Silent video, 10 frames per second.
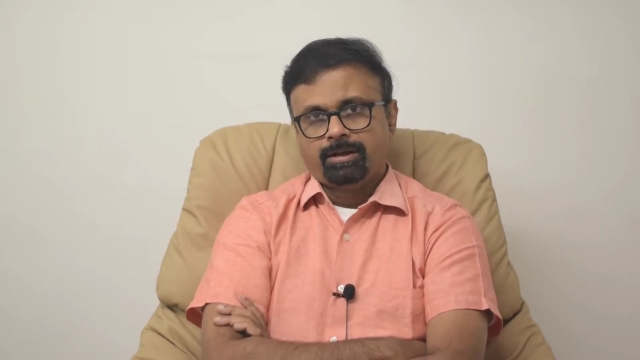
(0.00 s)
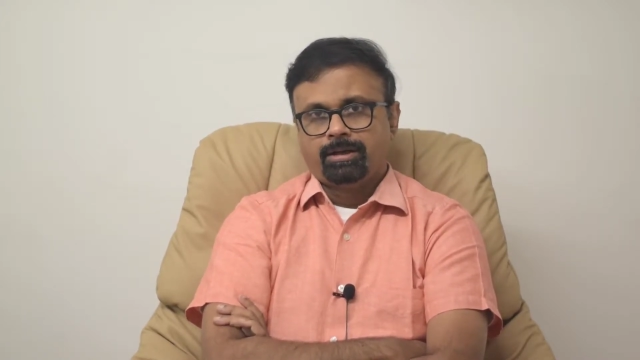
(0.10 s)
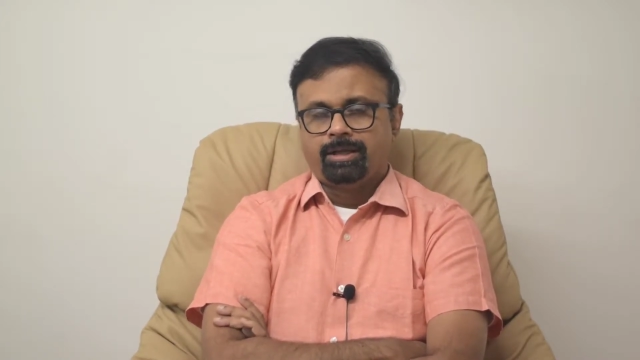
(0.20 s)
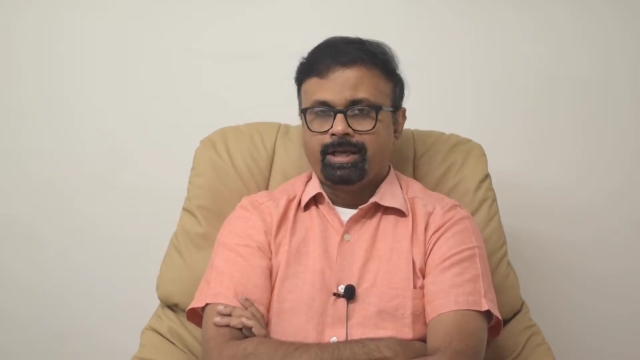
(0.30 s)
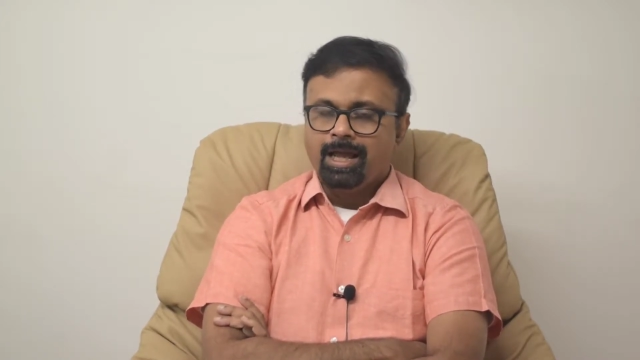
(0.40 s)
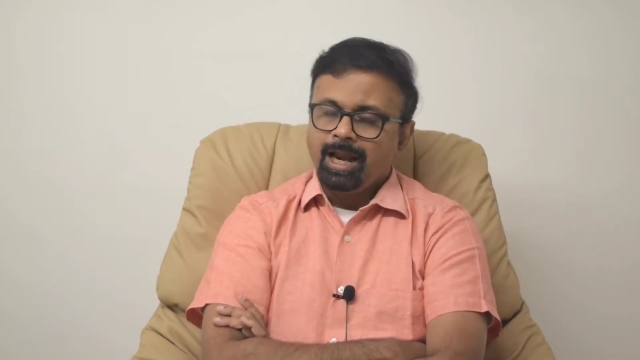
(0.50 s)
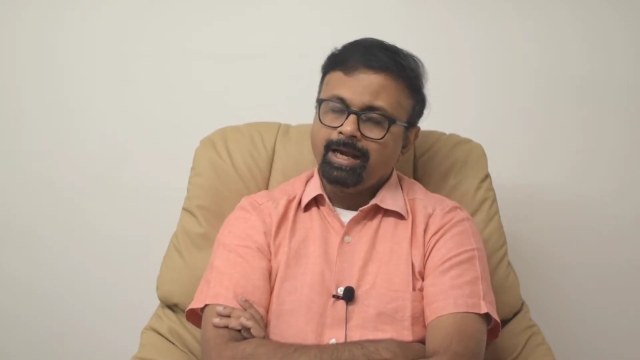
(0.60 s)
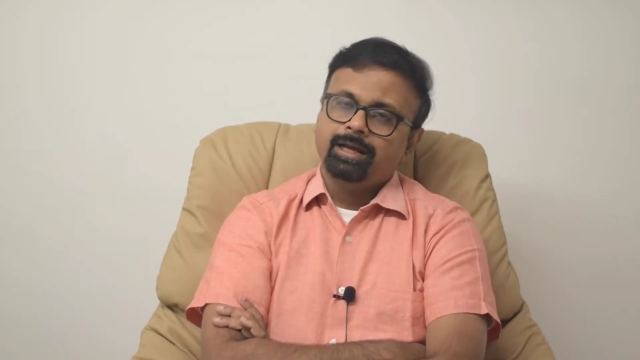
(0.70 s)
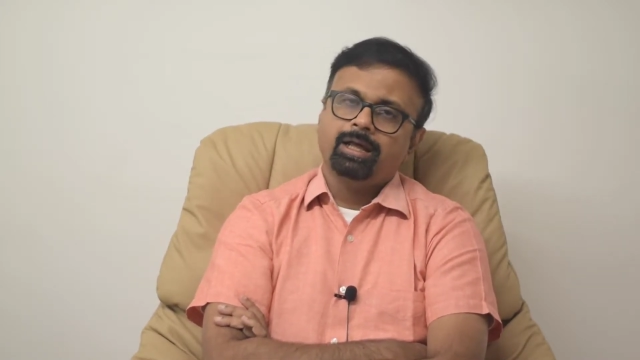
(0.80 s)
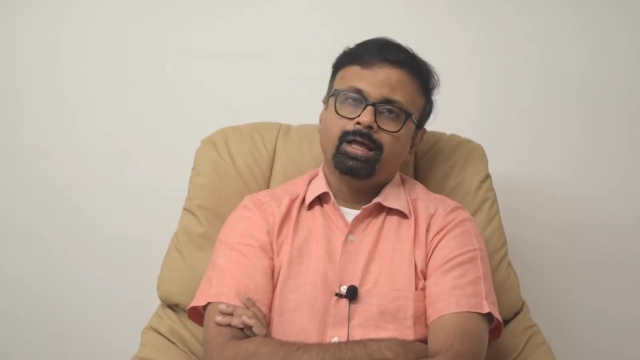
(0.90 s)
He
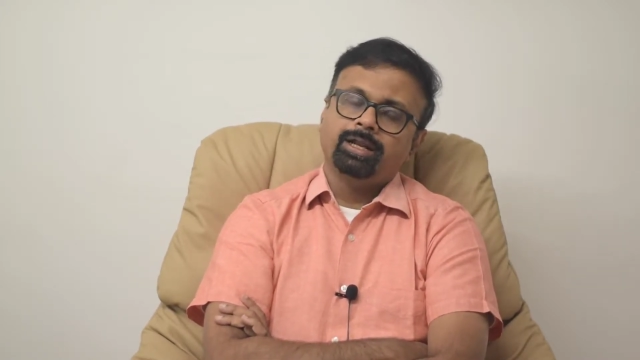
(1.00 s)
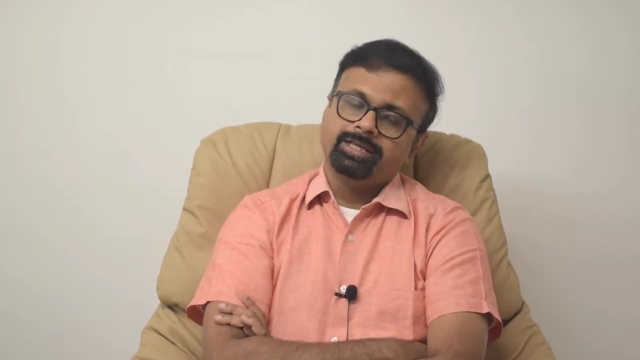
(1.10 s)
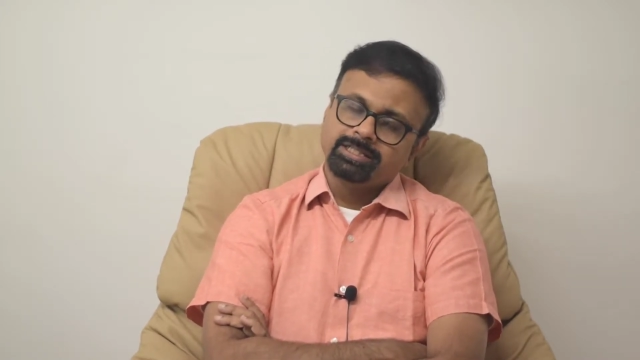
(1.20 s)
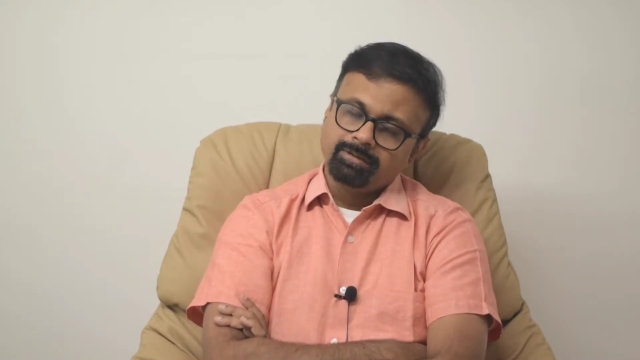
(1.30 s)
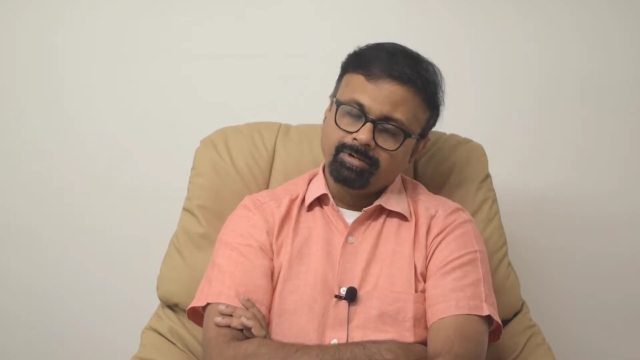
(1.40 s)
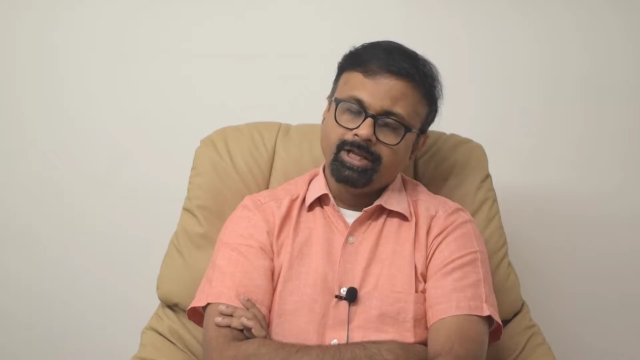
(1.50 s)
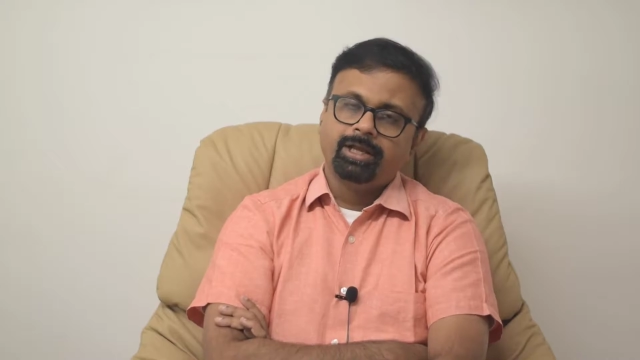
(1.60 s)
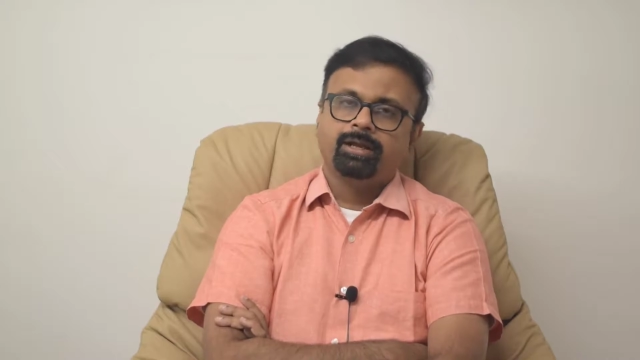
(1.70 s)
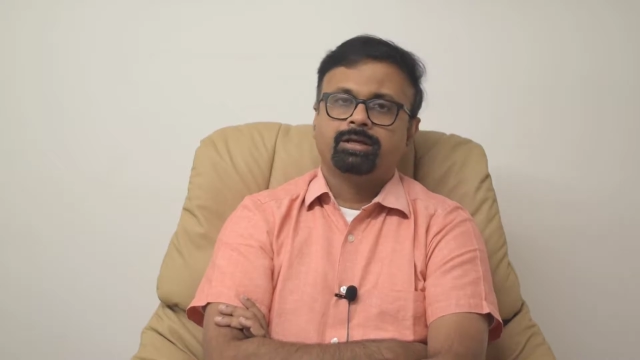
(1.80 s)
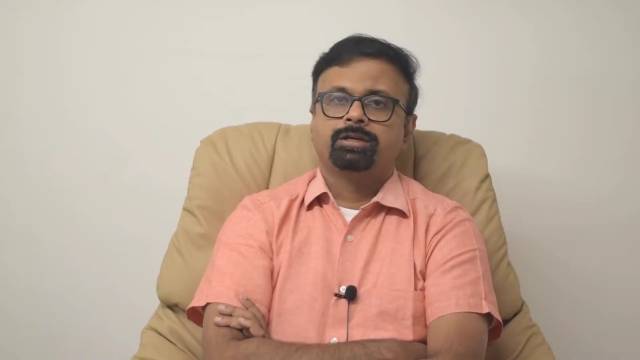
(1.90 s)
had a
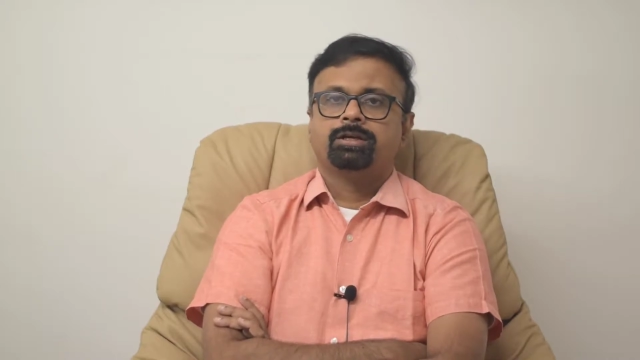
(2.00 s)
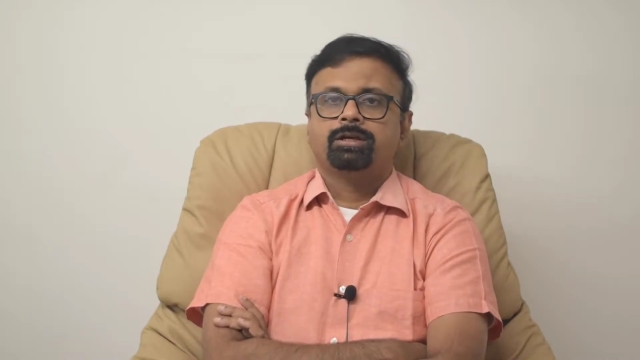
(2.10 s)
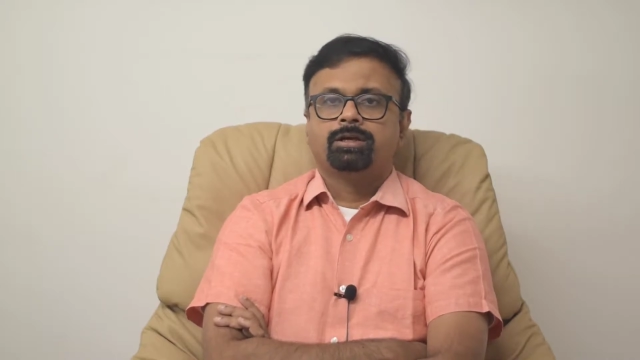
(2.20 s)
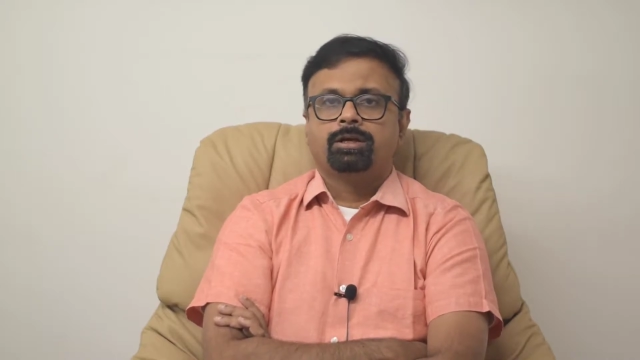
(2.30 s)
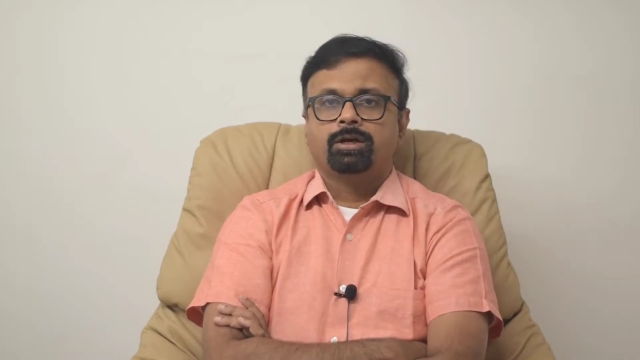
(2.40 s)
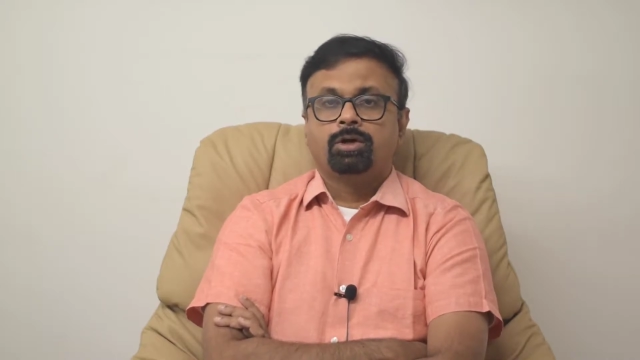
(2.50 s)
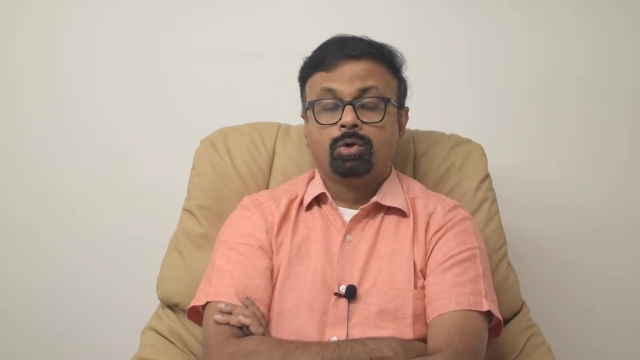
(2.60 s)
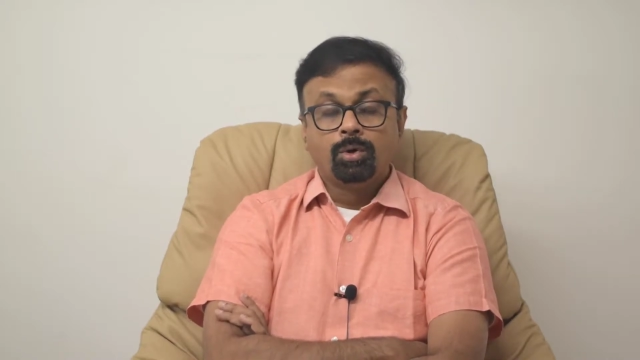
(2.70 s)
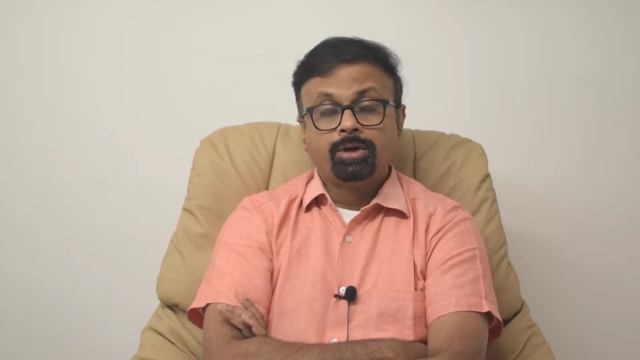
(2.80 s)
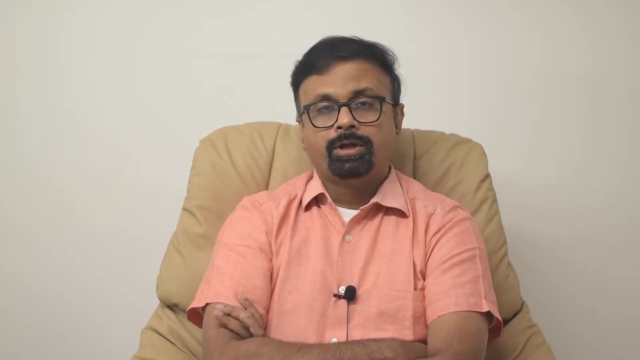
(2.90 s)
reasonably
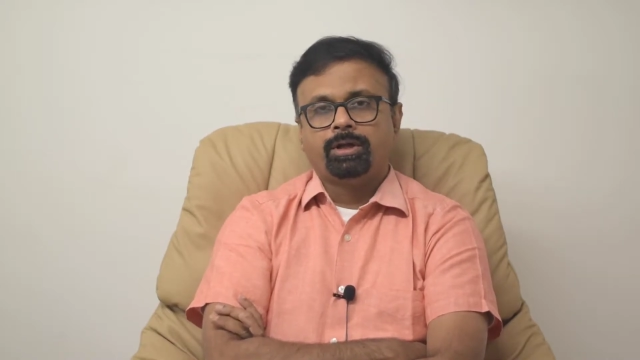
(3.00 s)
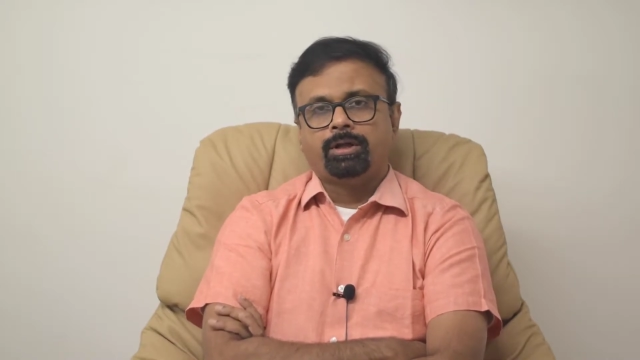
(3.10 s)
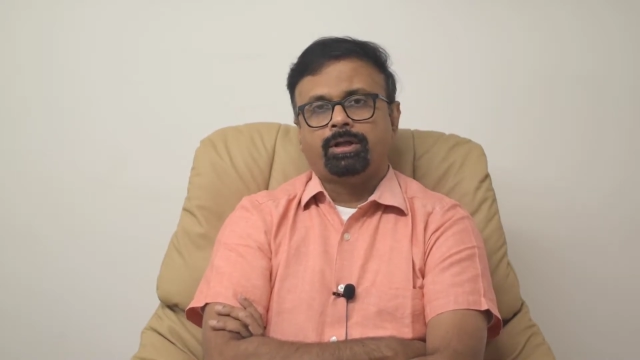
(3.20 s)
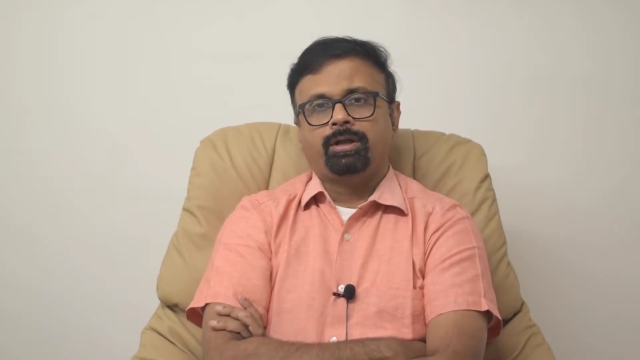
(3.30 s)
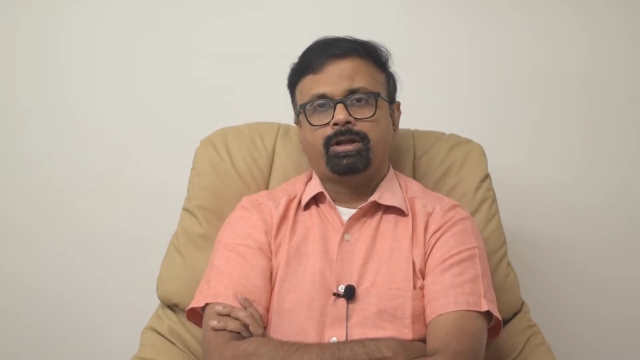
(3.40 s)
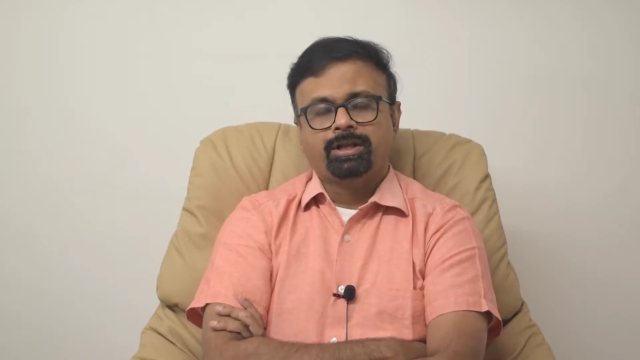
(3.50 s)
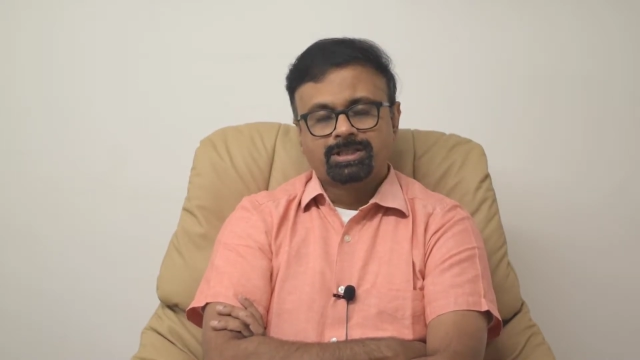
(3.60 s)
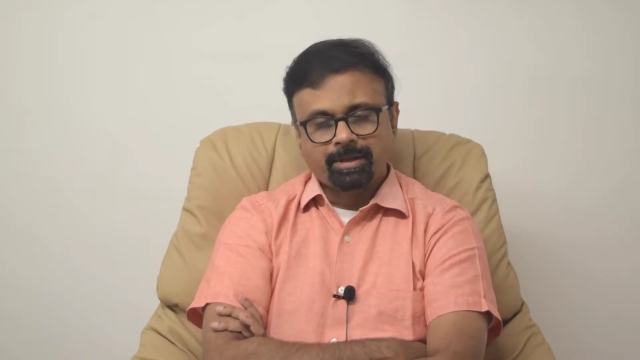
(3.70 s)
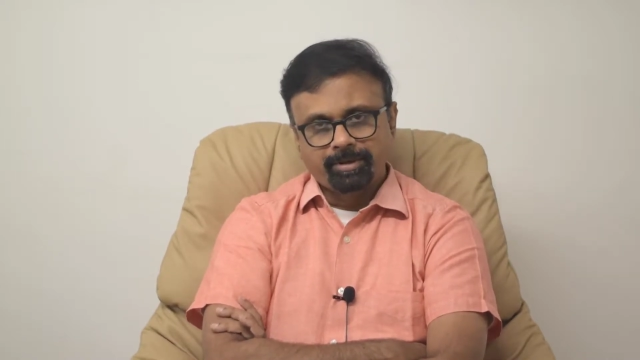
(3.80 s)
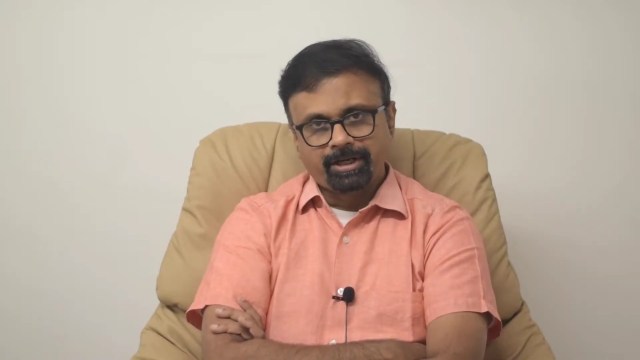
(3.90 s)
good
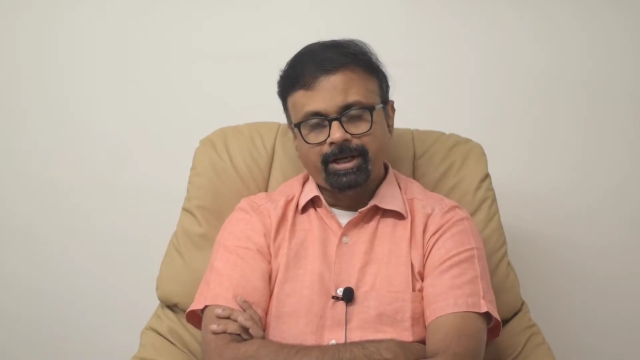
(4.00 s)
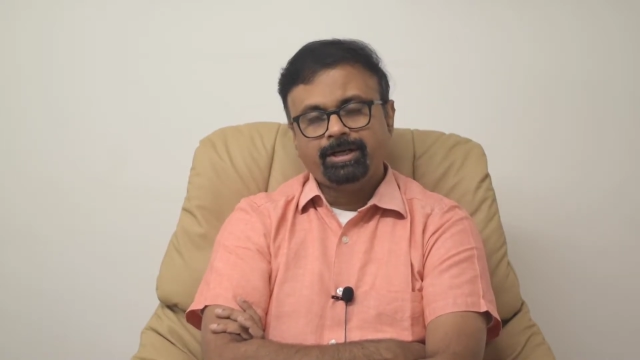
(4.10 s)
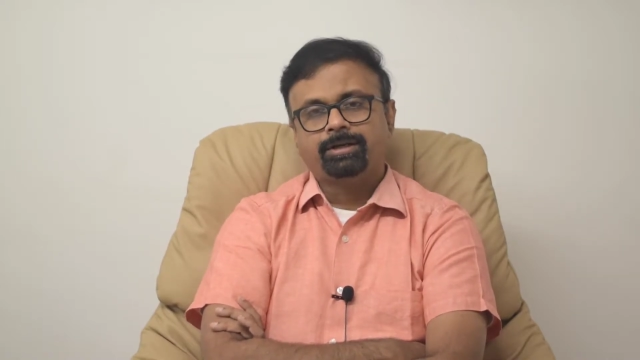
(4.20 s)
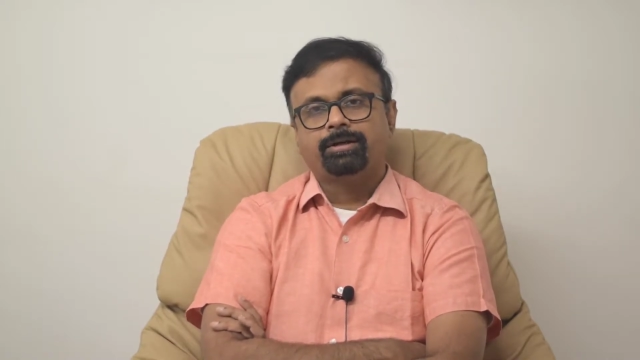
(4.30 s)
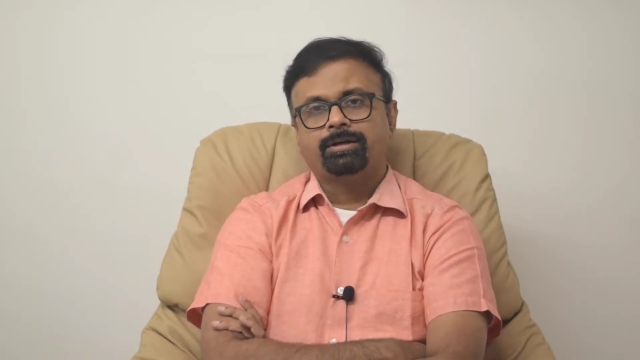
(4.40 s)
risk appetite.